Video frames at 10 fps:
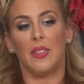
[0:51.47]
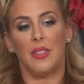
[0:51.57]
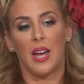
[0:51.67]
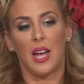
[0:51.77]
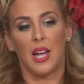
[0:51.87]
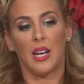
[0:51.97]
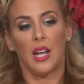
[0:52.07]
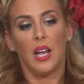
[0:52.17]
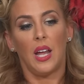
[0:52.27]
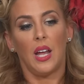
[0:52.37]
And
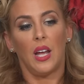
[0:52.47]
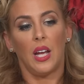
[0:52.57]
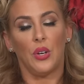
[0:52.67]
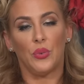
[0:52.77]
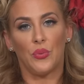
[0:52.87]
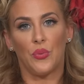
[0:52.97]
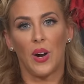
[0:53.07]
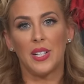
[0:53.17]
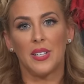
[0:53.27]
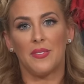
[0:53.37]
then in
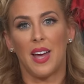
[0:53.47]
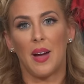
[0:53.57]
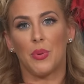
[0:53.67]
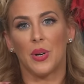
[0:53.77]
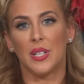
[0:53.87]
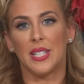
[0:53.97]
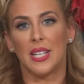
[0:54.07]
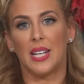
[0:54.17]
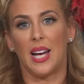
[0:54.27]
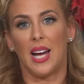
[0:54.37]
front of that
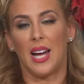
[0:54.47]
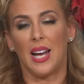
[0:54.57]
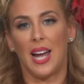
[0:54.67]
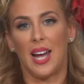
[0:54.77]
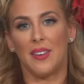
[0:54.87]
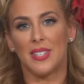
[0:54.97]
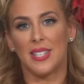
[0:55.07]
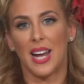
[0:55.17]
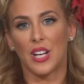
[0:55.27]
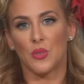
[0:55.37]
person, I have
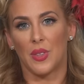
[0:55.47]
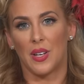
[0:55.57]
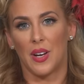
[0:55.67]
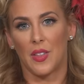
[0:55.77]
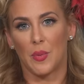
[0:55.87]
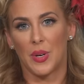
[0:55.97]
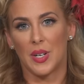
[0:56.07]
sex with another